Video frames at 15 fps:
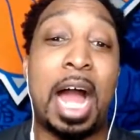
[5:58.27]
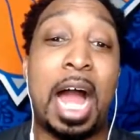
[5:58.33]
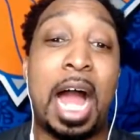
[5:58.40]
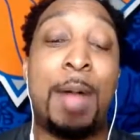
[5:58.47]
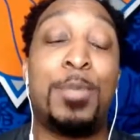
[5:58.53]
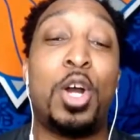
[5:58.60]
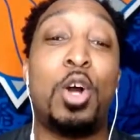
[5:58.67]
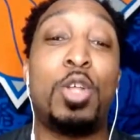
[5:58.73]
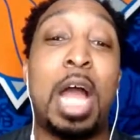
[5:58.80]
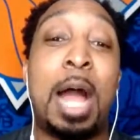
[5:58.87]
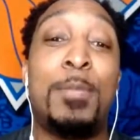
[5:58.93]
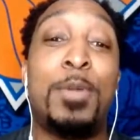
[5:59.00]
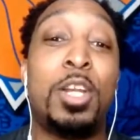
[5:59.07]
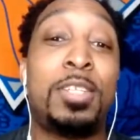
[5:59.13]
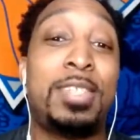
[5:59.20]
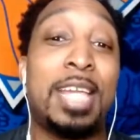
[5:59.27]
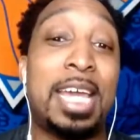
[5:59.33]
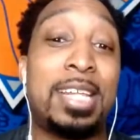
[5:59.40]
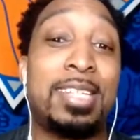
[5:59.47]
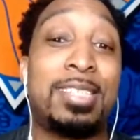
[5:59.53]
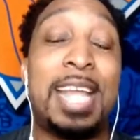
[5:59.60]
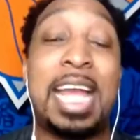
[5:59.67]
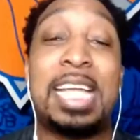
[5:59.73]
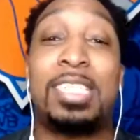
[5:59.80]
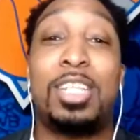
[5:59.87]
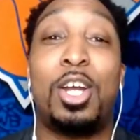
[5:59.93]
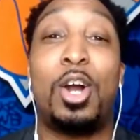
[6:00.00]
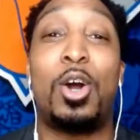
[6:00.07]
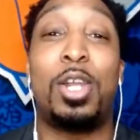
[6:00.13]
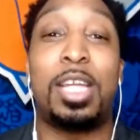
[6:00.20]
I'm gonna say this nicely
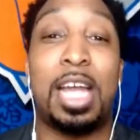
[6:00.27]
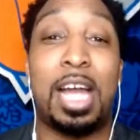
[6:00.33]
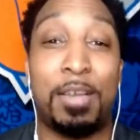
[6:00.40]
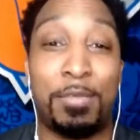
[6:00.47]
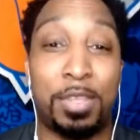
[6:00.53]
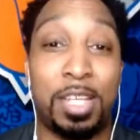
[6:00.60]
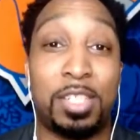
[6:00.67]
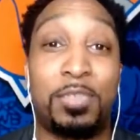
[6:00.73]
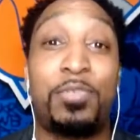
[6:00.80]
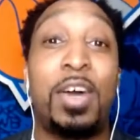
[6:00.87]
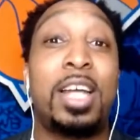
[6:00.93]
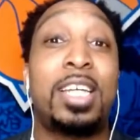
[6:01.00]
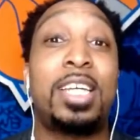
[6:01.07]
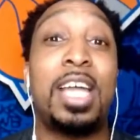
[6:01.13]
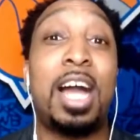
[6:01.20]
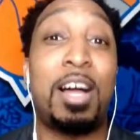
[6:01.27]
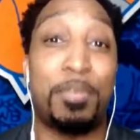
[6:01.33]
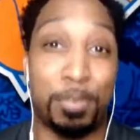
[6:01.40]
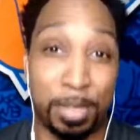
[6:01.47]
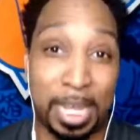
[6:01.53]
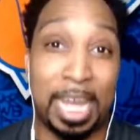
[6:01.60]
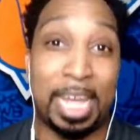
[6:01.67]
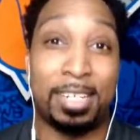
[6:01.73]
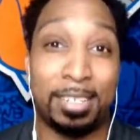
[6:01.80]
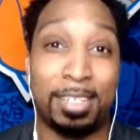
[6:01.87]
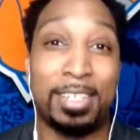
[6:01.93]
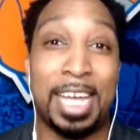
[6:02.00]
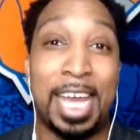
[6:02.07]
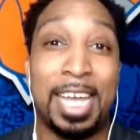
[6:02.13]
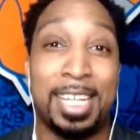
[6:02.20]
to all of y'all for this. Fuck y'all for
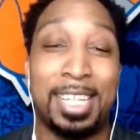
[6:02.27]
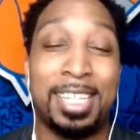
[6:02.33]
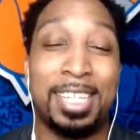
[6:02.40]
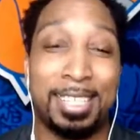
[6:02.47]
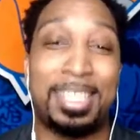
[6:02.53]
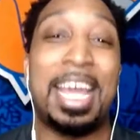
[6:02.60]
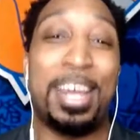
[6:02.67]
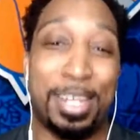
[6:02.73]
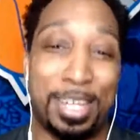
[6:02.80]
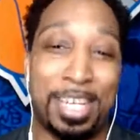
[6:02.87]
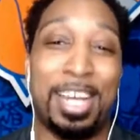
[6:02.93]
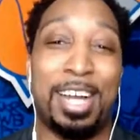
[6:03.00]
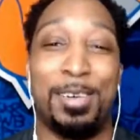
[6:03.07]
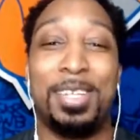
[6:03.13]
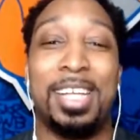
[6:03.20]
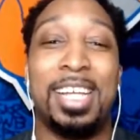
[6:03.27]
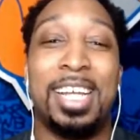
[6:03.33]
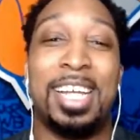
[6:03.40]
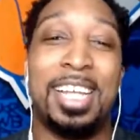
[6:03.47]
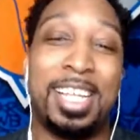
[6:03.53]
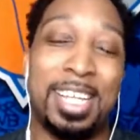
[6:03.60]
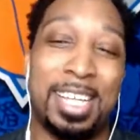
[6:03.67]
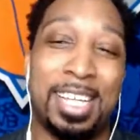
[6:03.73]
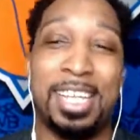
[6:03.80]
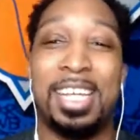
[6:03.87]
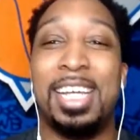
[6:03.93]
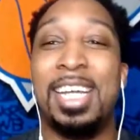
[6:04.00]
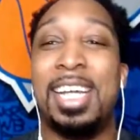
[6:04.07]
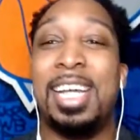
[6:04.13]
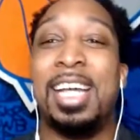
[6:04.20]
that. Okay, there you
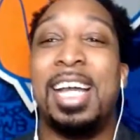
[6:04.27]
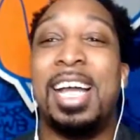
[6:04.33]
go.